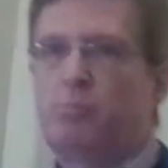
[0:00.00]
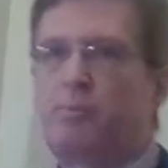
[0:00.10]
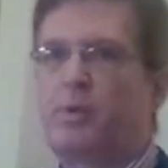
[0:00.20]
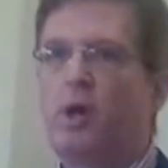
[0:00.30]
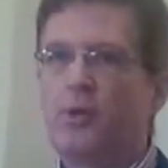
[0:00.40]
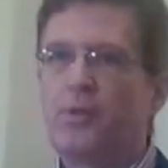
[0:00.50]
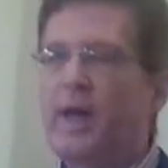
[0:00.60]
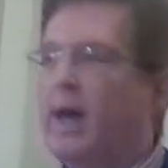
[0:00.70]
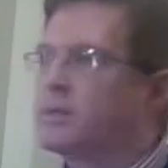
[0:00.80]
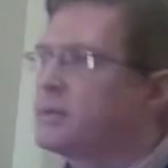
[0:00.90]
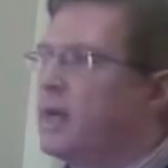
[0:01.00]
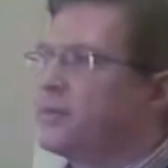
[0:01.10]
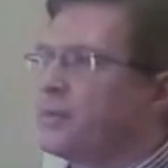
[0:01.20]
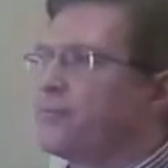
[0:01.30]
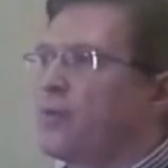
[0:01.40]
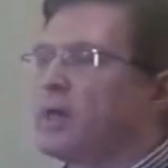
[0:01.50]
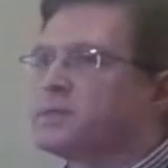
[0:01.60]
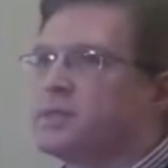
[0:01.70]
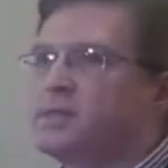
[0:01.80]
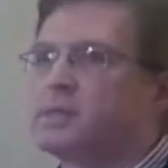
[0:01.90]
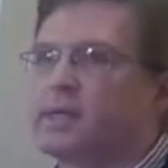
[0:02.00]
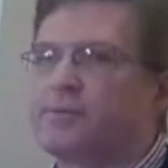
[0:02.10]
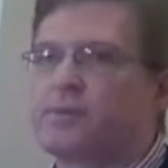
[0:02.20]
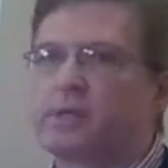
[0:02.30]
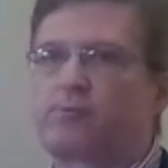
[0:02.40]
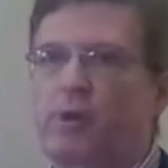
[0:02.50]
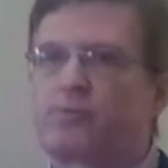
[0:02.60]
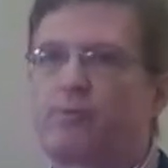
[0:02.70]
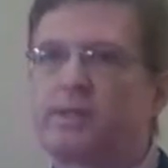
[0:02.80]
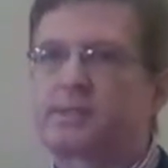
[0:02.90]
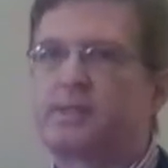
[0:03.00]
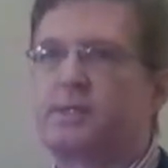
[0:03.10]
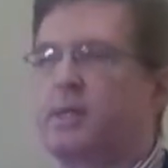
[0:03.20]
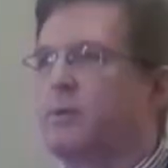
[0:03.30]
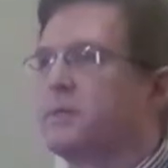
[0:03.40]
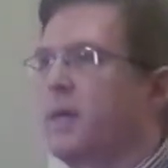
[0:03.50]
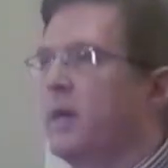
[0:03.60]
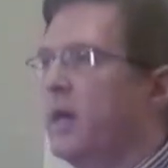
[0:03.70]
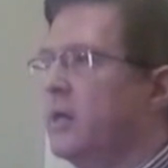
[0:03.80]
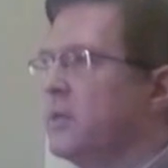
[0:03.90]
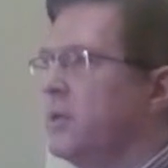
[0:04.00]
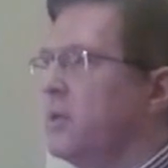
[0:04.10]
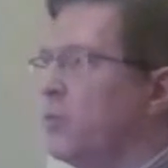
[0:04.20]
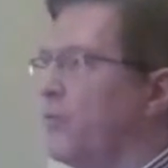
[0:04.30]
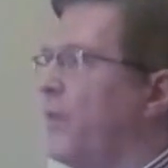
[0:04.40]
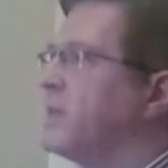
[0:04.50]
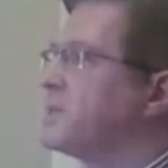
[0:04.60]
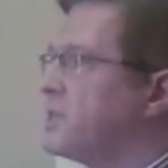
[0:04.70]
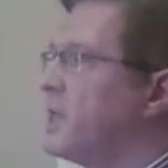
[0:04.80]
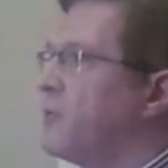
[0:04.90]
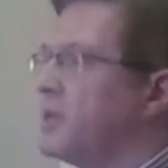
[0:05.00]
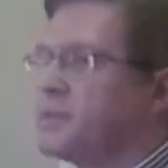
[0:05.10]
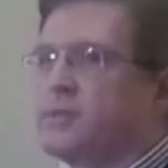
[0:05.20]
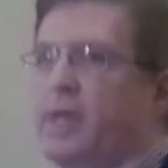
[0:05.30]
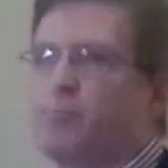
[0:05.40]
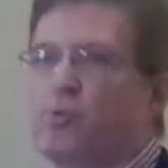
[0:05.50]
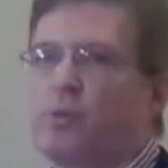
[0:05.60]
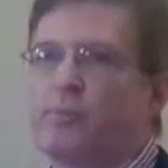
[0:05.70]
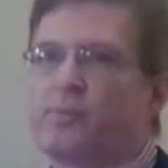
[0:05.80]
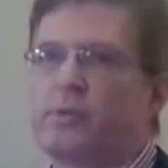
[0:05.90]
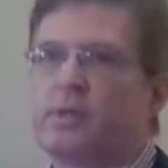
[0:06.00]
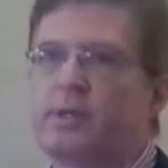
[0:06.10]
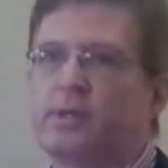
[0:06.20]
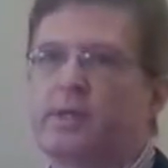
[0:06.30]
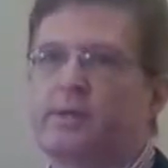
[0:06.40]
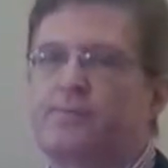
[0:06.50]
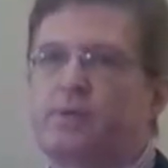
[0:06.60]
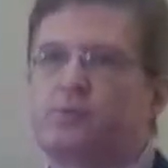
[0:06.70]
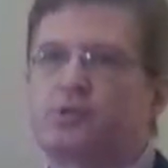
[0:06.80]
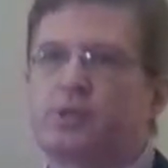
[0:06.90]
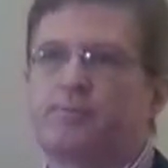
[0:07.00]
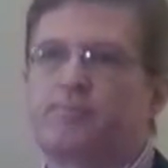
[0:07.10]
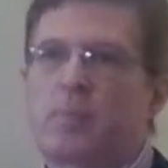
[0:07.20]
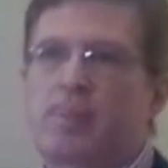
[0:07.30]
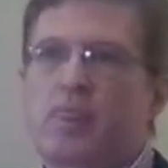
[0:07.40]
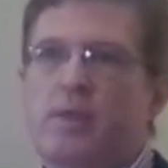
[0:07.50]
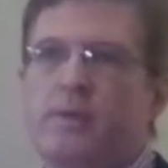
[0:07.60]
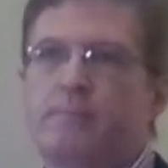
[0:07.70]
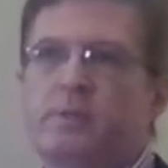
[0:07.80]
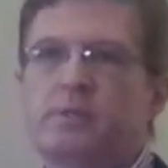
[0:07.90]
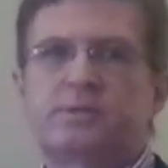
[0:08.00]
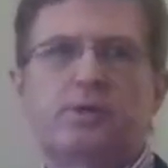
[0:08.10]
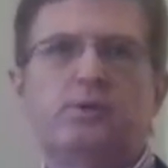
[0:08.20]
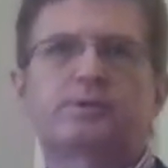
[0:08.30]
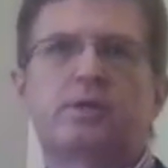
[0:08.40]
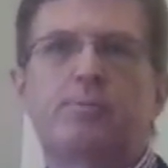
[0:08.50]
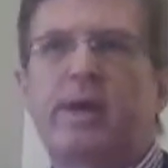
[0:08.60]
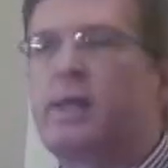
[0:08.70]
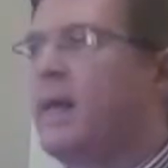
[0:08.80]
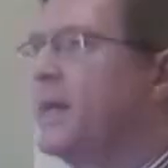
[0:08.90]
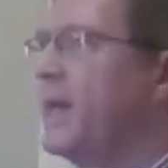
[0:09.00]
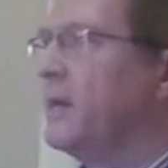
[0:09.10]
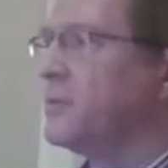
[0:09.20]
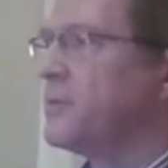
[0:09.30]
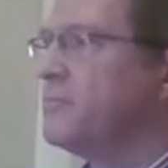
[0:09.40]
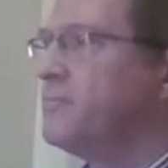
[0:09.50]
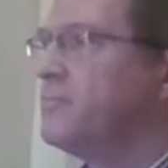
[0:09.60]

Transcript: But beyond that, I think France and Italy, if their growth rates continue as they are, will face serious debt problems in the near future. So who's going to bail that out?